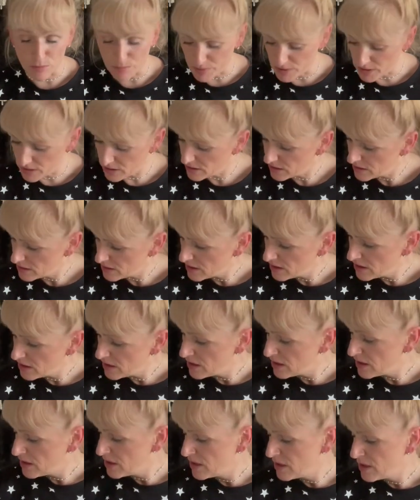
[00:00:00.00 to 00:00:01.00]
But
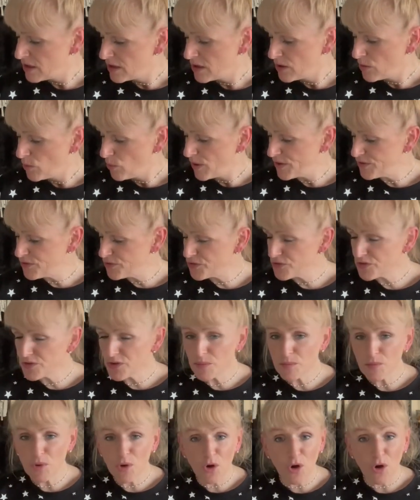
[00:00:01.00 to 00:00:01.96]
when some